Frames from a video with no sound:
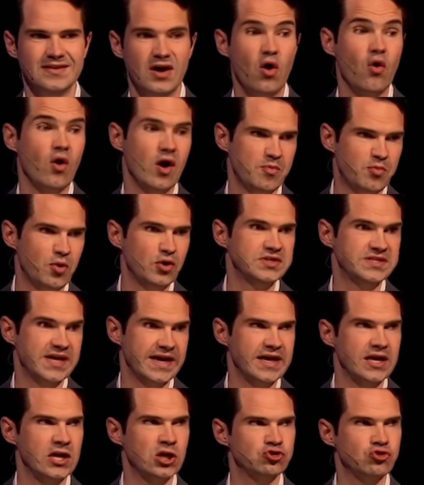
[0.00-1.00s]
All right, point
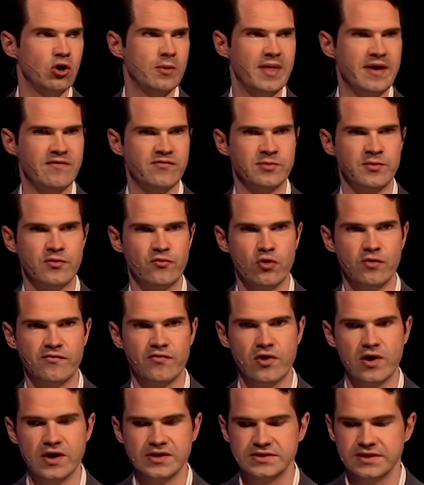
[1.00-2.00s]
taken, I'll drop that from the raw
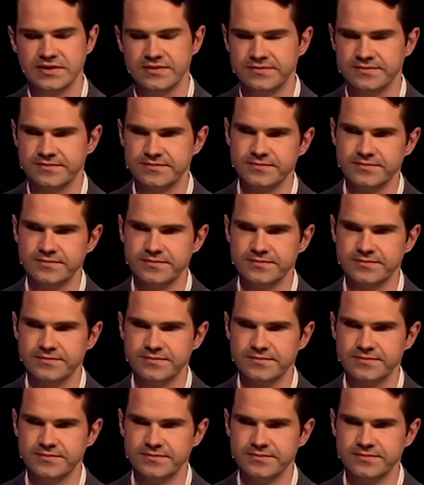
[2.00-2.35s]
variety.